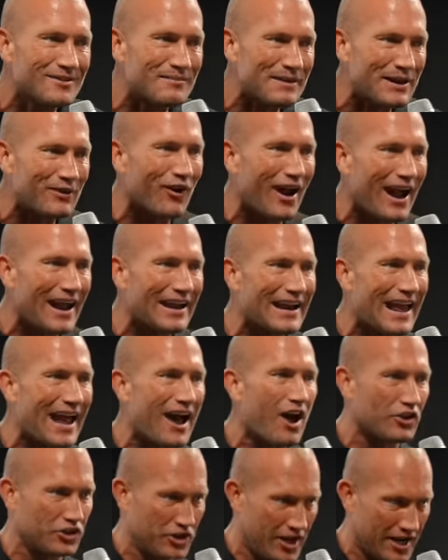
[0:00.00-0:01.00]
to me right
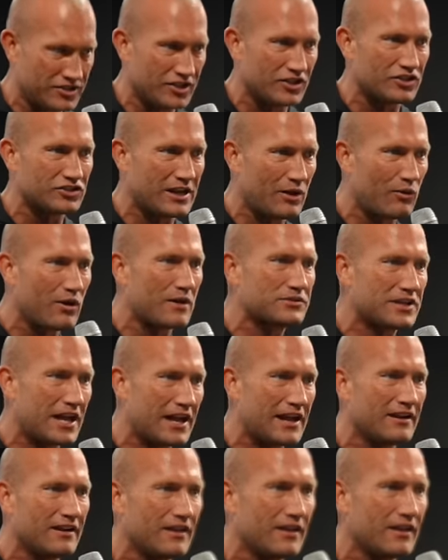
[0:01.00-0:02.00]
now, do you guys understand what I'm
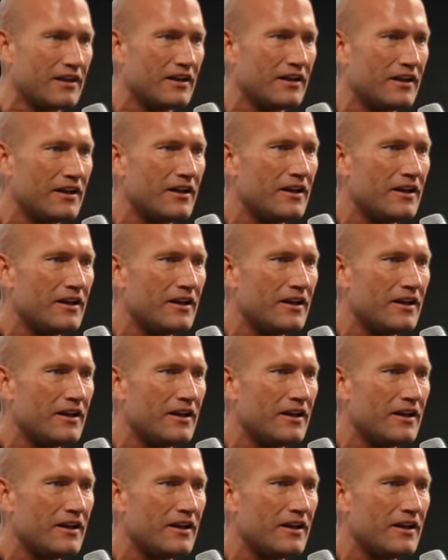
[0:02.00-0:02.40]
saying? Yes.